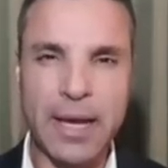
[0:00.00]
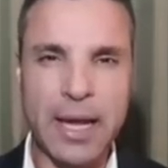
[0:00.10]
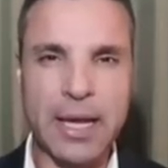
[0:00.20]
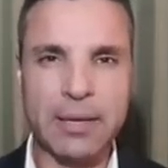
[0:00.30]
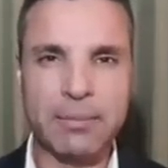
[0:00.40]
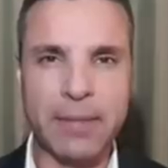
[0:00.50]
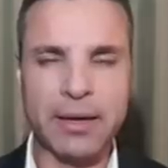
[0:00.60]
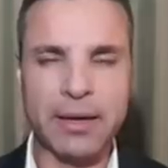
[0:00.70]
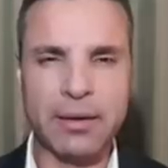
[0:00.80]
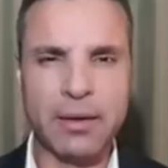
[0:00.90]

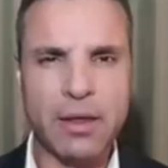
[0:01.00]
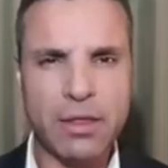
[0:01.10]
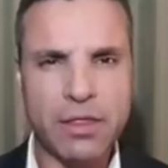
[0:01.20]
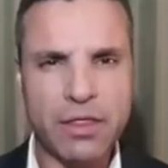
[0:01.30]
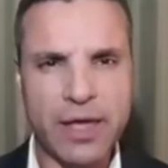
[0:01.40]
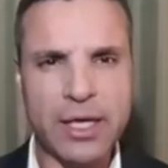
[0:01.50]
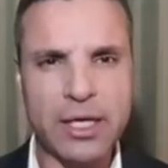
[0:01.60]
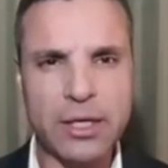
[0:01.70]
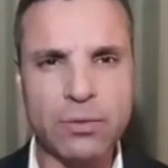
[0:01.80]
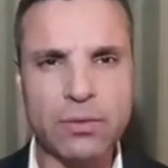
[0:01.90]
Amen.
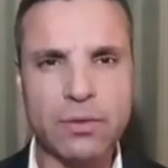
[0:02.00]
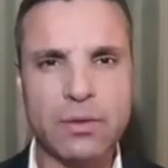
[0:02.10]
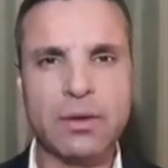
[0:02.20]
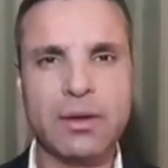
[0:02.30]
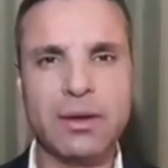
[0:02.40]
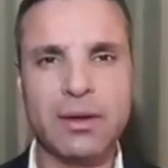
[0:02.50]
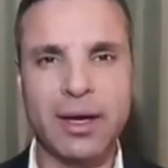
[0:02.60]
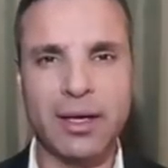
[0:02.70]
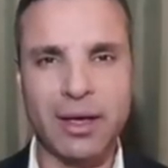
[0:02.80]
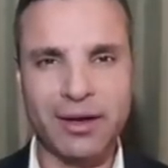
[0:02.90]
Thank you.
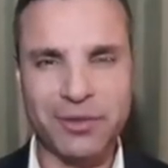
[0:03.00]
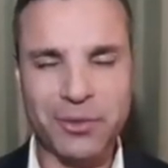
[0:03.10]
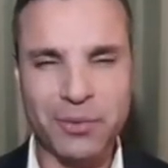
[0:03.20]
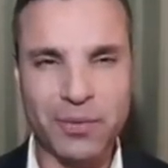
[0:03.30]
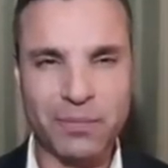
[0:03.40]
I love you.